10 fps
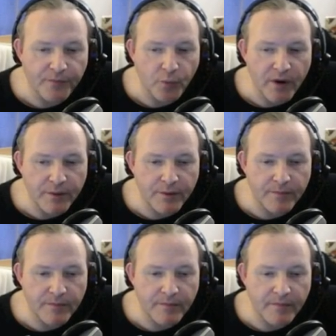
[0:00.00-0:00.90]
with
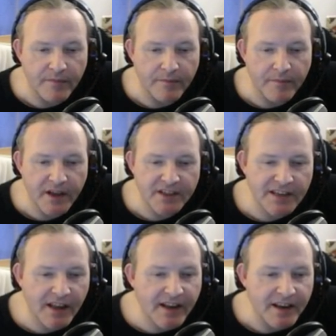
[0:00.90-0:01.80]
a
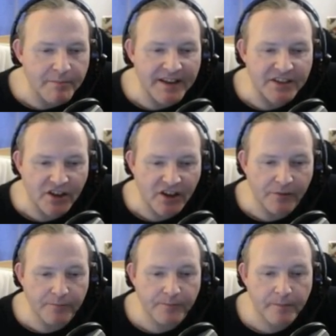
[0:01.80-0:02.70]
slightly better
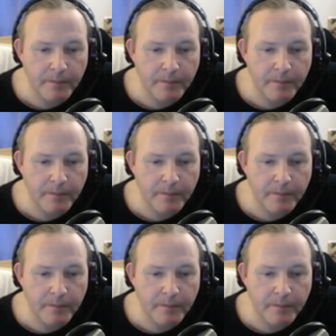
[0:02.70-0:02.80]
gun